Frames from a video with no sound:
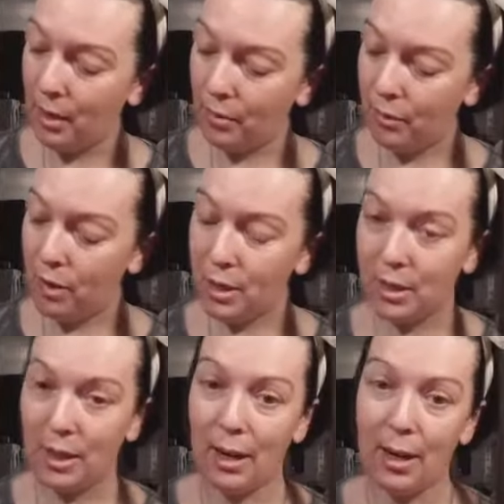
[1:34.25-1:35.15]

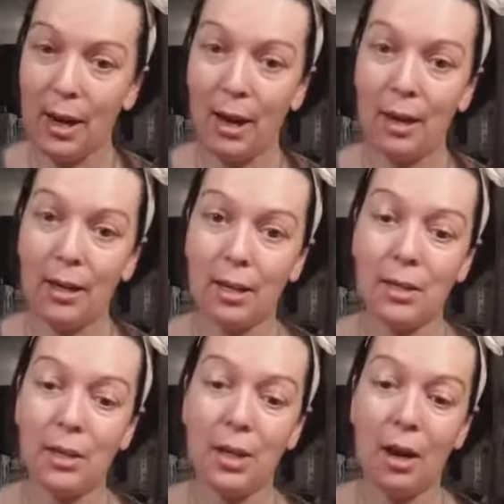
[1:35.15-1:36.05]
Firstly, I
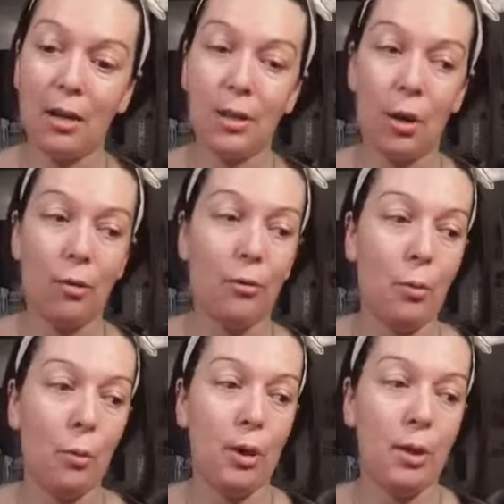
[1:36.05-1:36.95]
start off
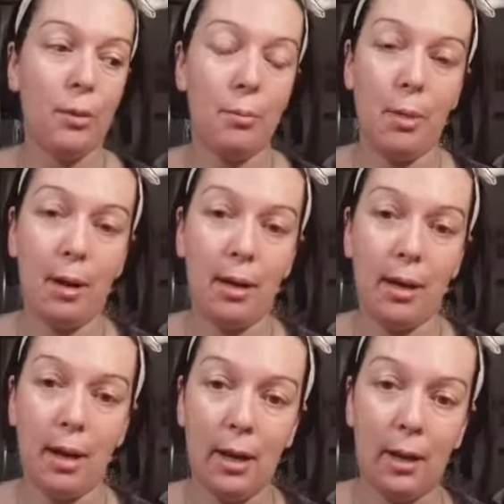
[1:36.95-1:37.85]
with my